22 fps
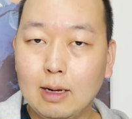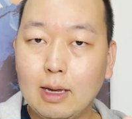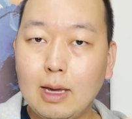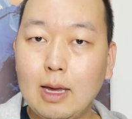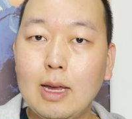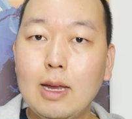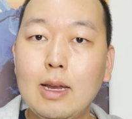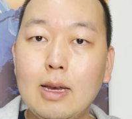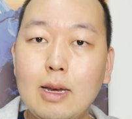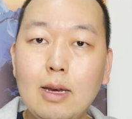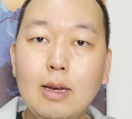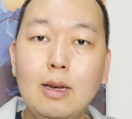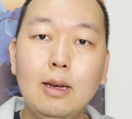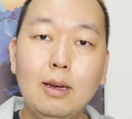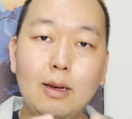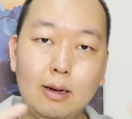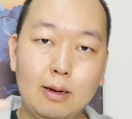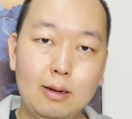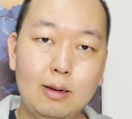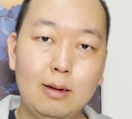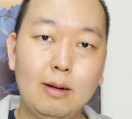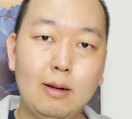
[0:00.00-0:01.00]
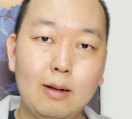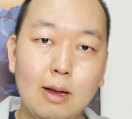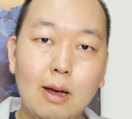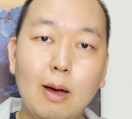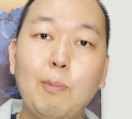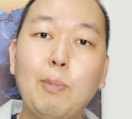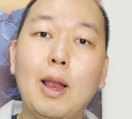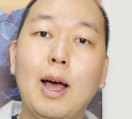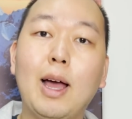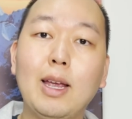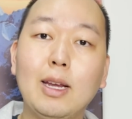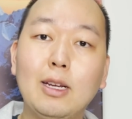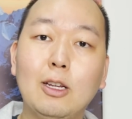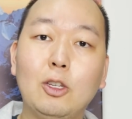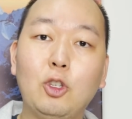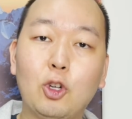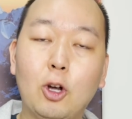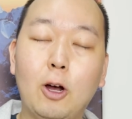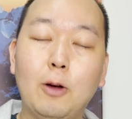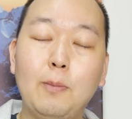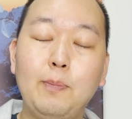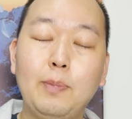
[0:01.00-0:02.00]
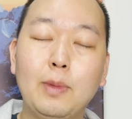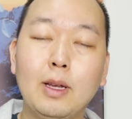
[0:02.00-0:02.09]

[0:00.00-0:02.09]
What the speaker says: in applying the job.